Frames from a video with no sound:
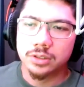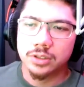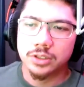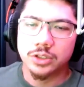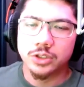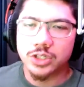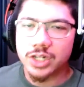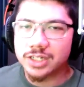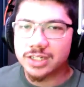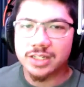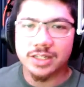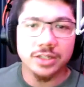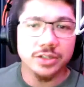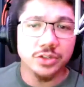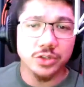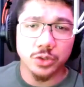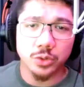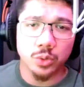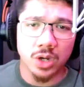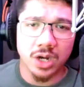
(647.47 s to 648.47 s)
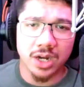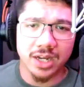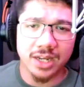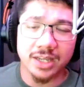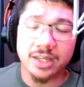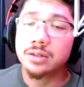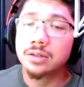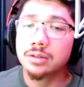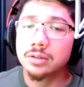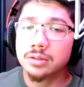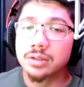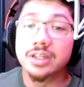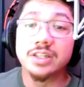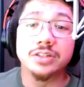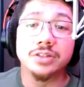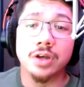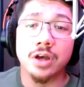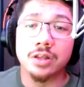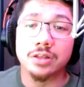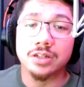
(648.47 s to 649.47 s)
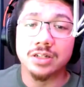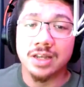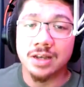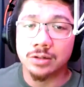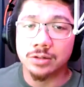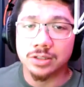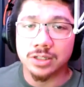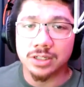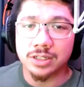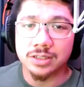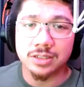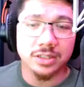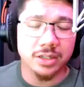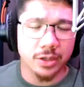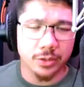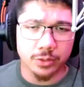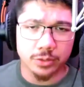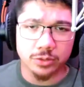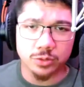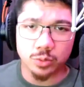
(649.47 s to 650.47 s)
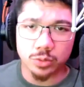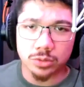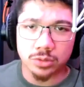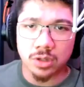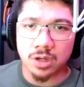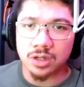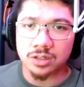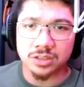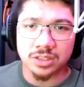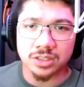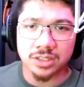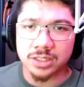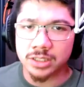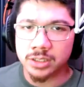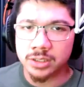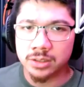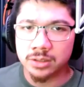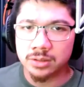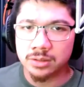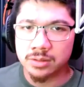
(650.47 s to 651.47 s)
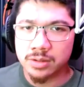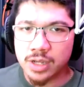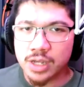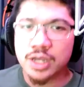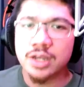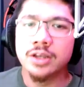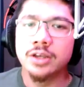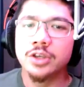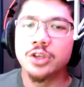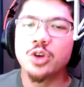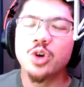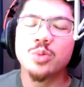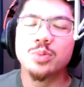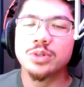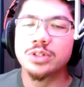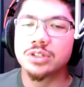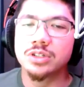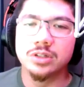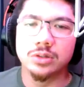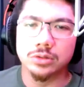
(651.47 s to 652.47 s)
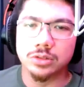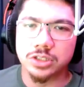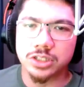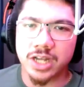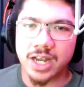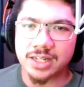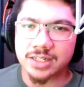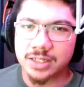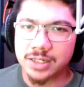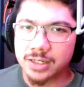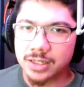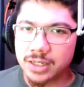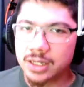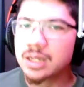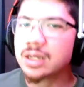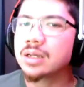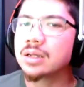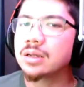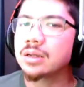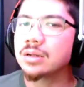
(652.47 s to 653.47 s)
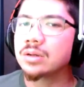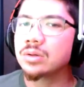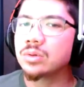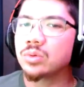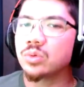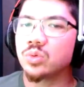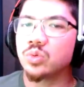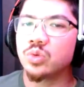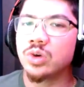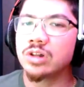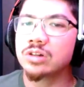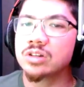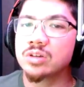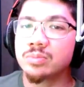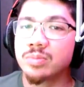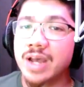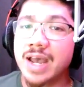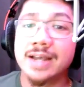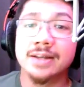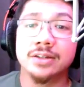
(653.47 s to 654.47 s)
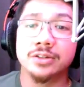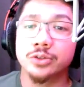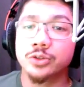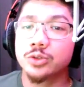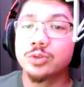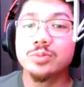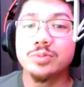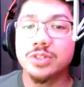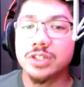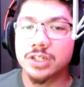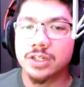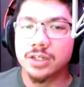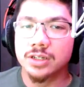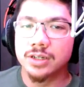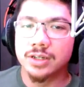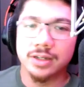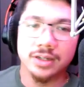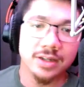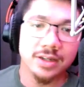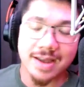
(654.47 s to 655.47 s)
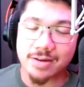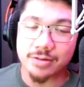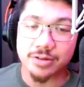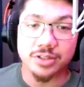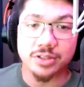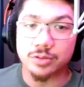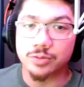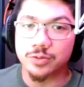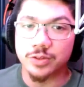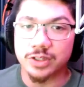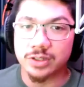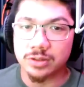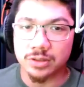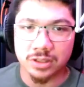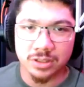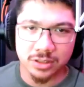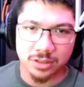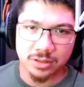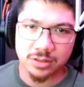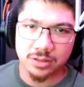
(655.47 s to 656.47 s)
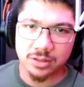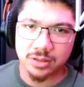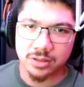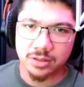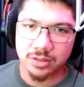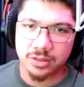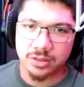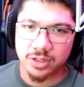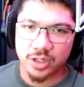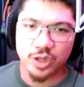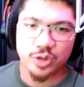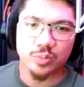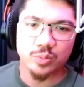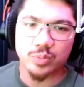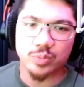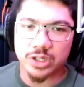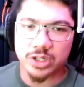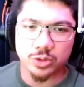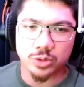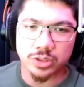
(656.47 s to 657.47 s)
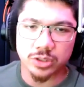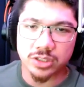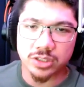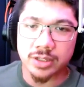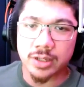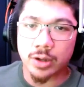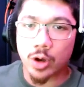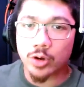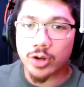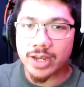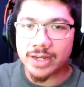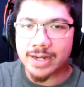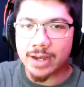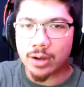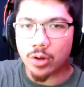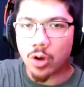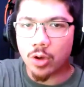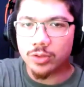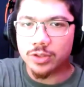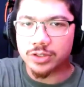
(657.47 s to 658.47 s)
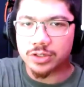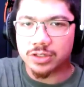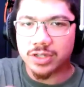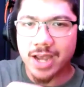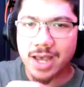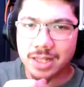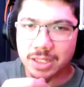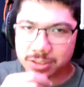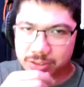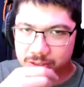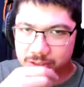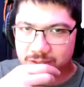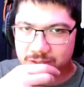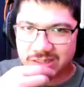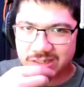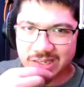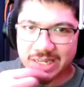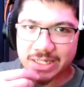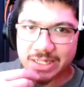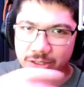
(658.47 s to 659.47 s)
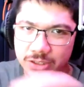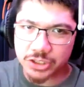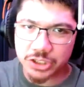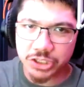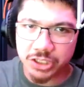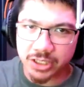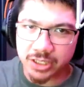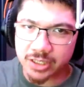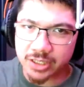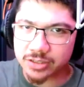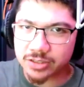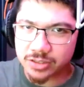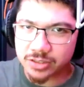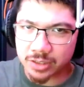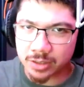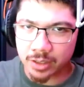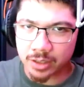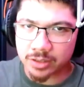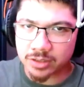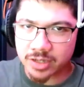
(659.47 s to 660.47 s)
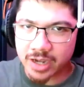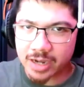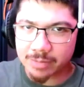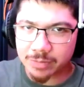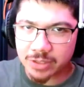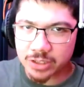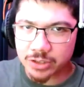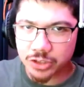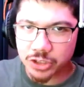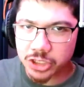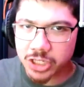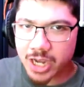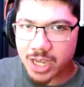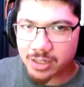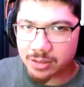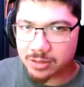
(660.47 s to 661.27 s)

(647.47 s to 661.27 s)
Checking his UI, he saw that Helga and the others were logged in. He opened guild chat. Welcome back, noobs. How does it feel? Beatrix. Now all these italics, this is in a typed in chat?